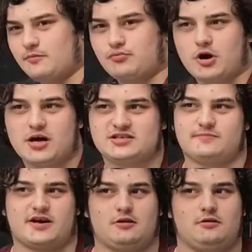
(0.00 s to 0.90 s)
the bronze
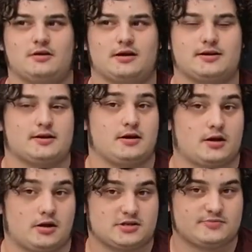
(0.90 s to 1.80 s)
medal,
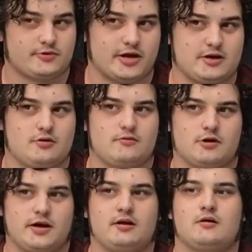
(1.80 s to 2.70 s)
I'll explain, don't
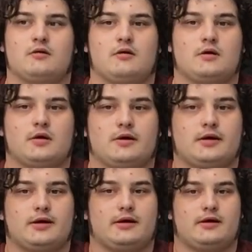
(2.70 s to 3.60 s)
worry.
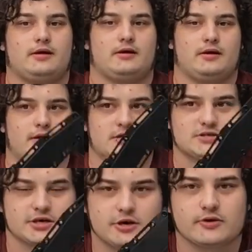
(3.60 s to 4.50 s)
In
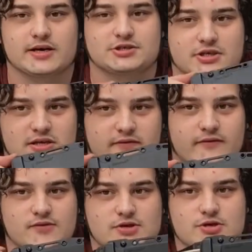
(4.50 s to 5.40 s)
its EGKH sheath in
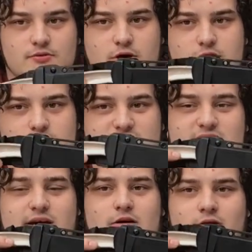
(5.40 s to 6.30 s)
52100
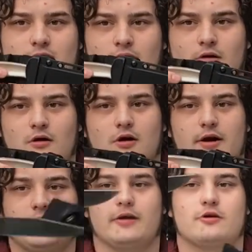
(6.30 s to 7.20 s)
steel.
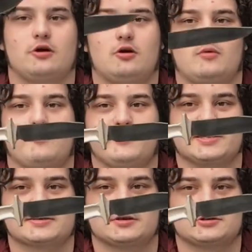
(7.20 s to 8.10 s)
Another all
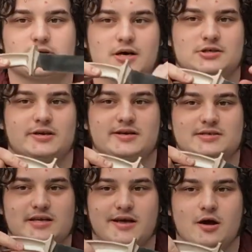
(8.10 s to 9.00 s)
one-piece construction is
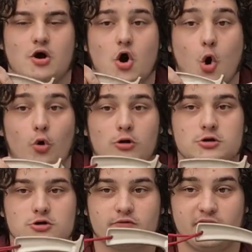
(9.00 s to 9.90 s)
the
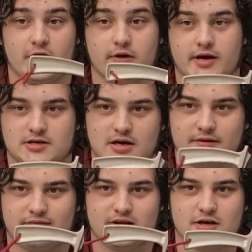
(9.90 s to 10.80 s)
older variant
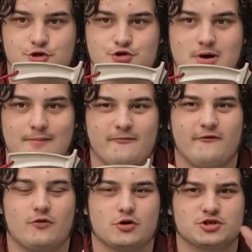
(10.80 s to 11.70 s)
of the
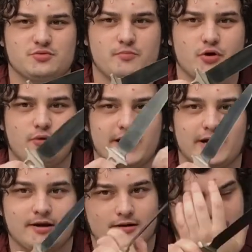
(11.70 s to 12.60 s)
drop-forged Bowie.
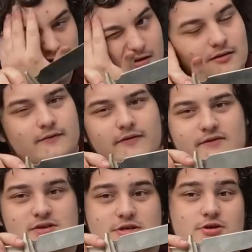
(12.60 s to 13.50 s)

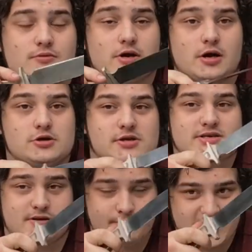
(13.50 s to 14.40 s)
52100 is
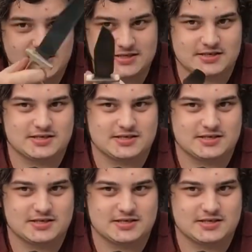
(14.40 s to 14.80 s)
an amazing